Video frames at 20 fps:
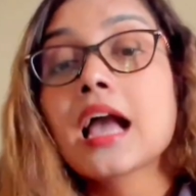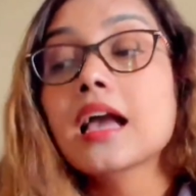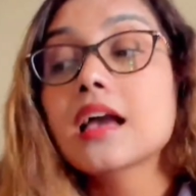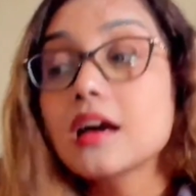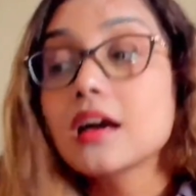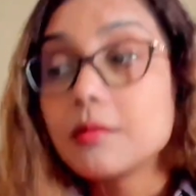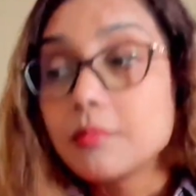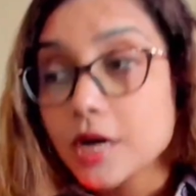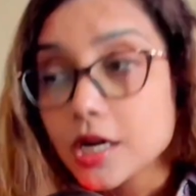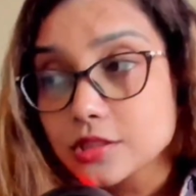
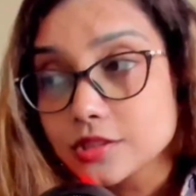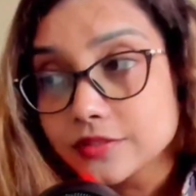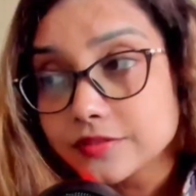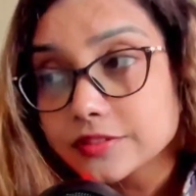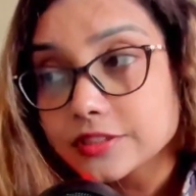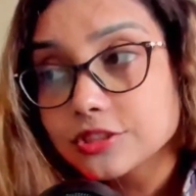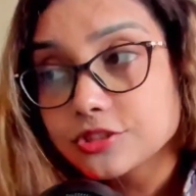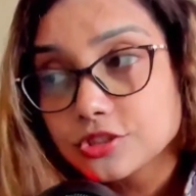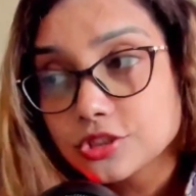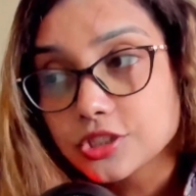come out of
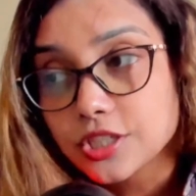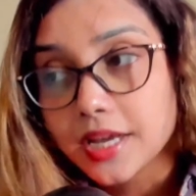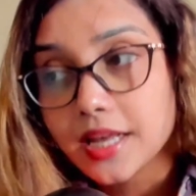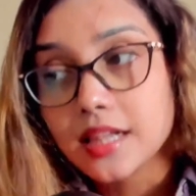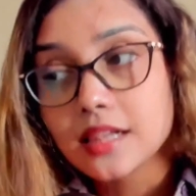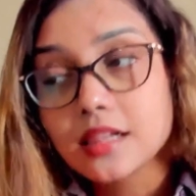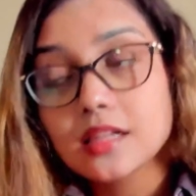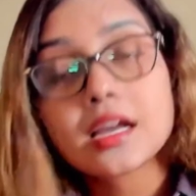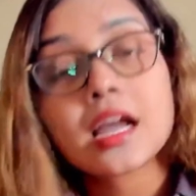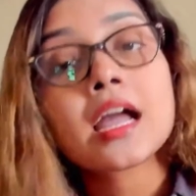his
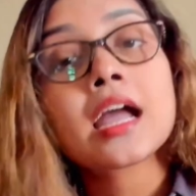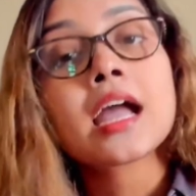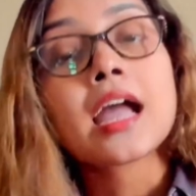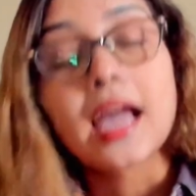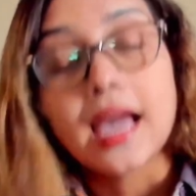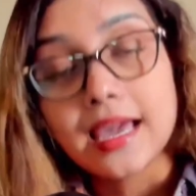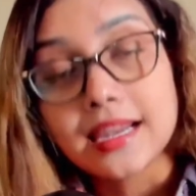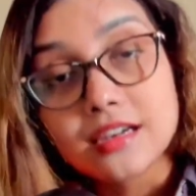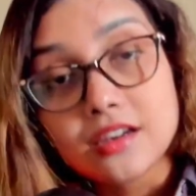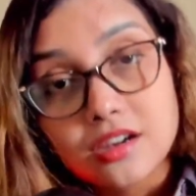shell,
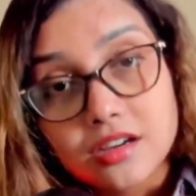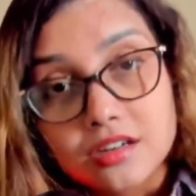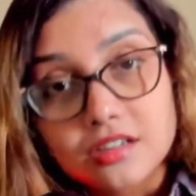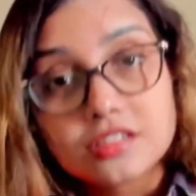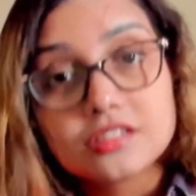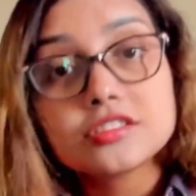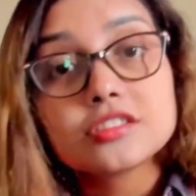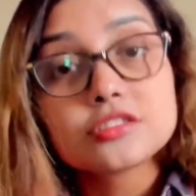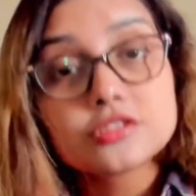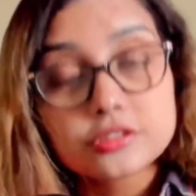and
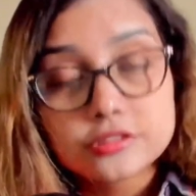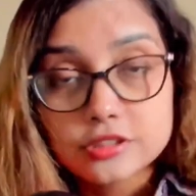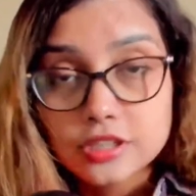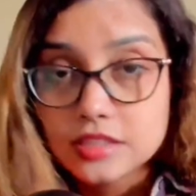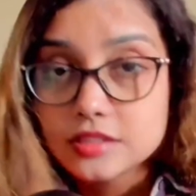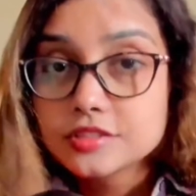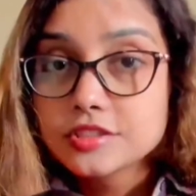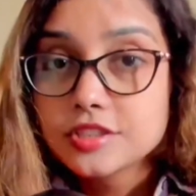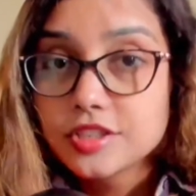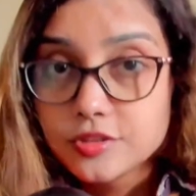learn to
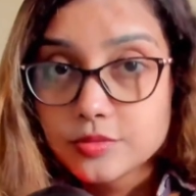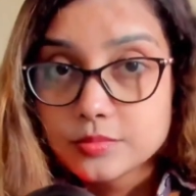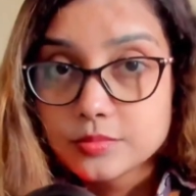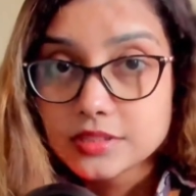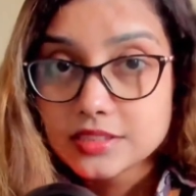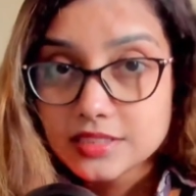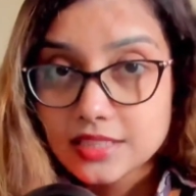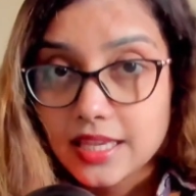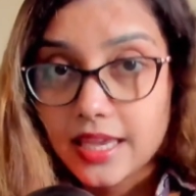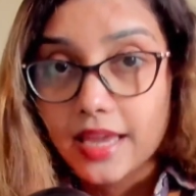trust
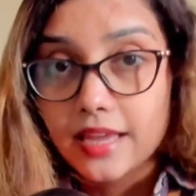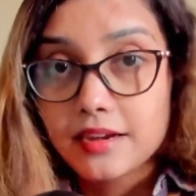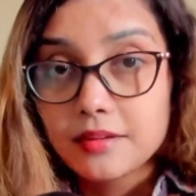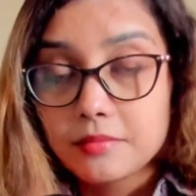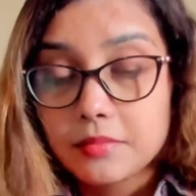humans again.